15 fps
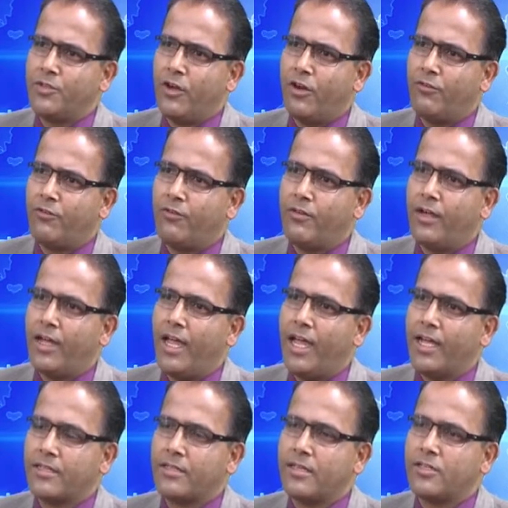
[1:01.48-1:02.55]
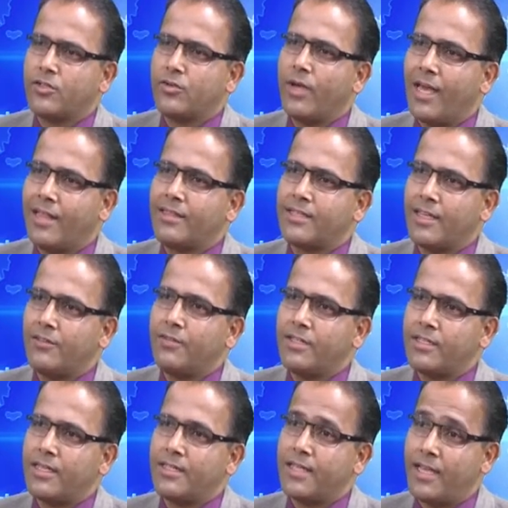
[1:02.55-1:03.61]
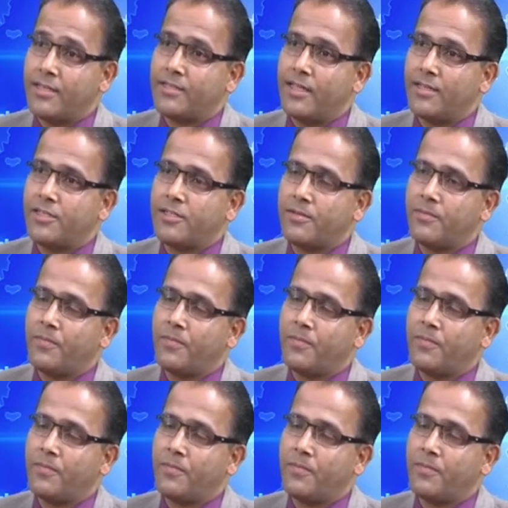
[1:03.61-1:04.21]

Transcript: of access to health services as such?